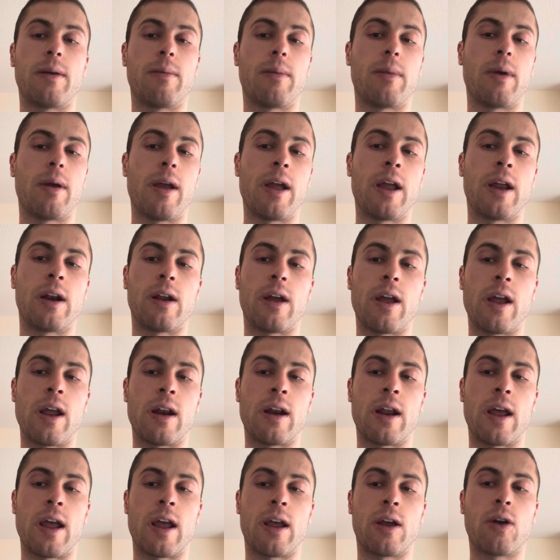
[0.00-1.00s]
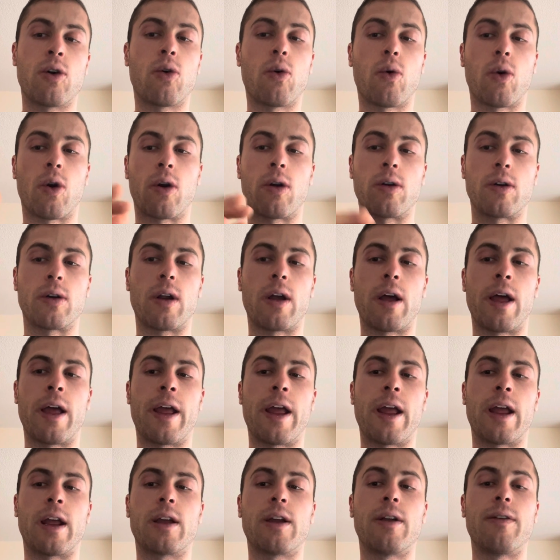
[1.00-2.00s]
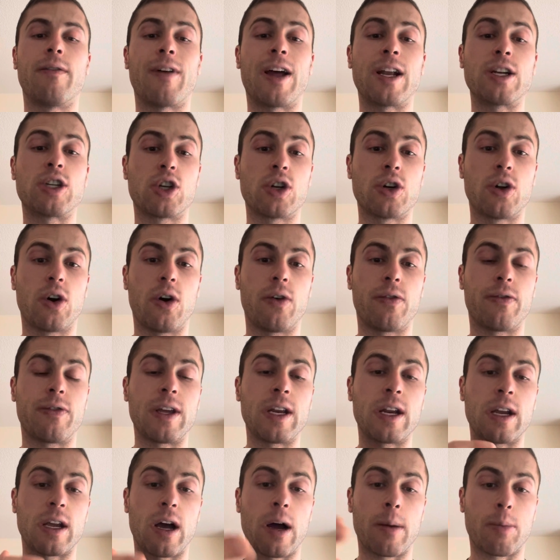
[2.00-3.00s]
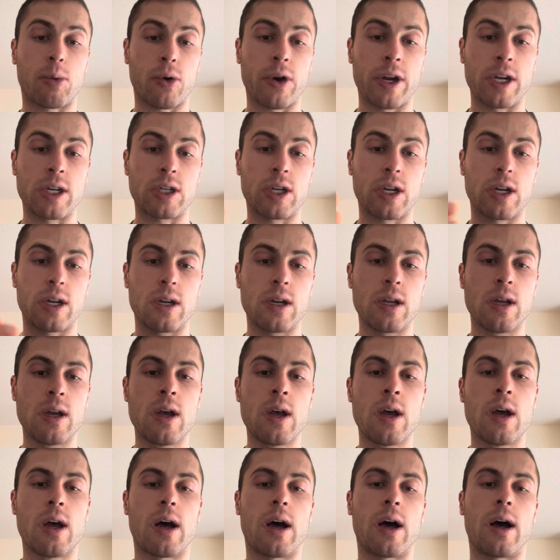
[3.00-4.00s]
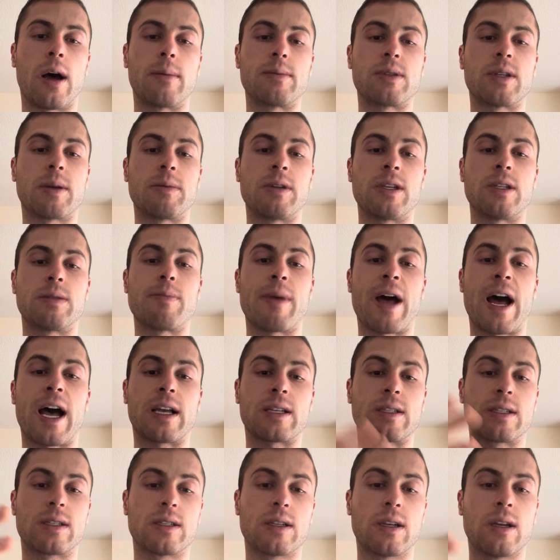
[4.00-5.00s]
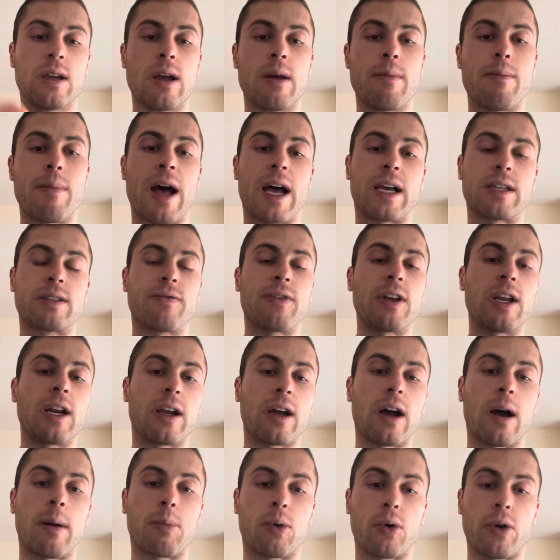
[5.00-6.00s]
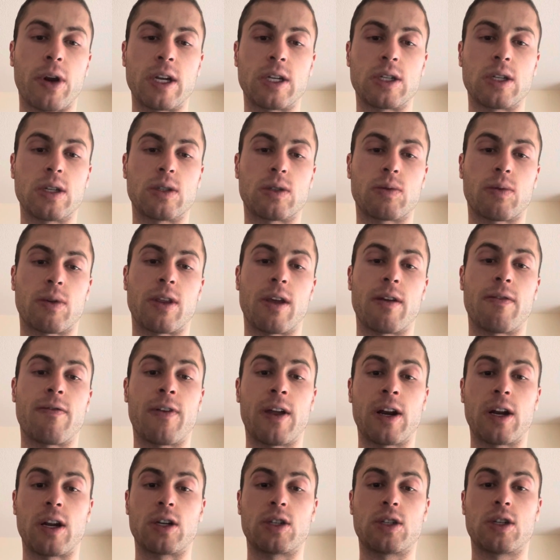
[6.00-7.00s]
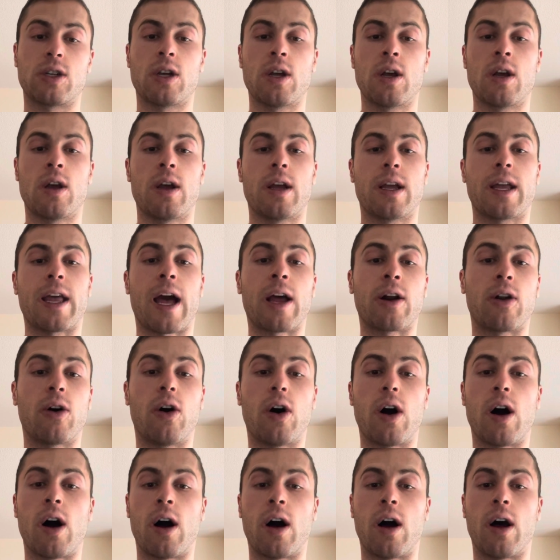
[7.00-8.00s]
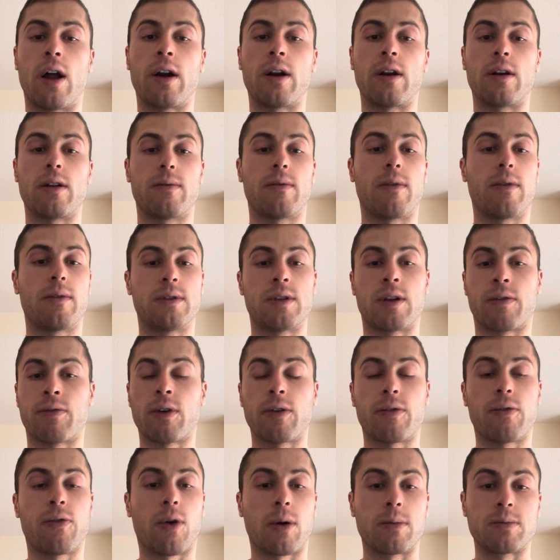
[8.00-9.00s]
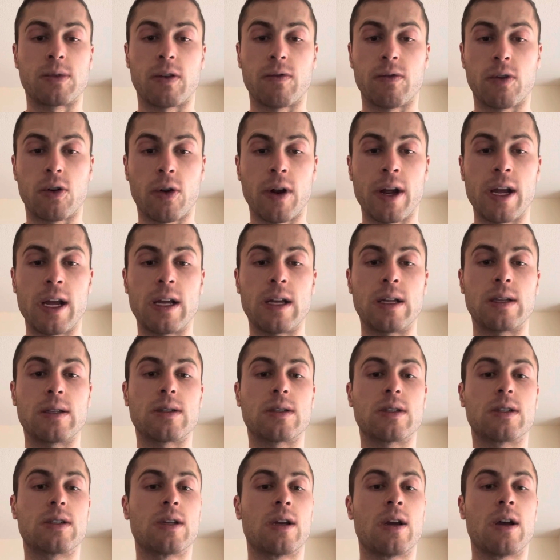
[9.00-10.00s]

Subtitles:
In a conventional feeding operation, some of these mass feeding operations where they finish cattle on different forms of grains,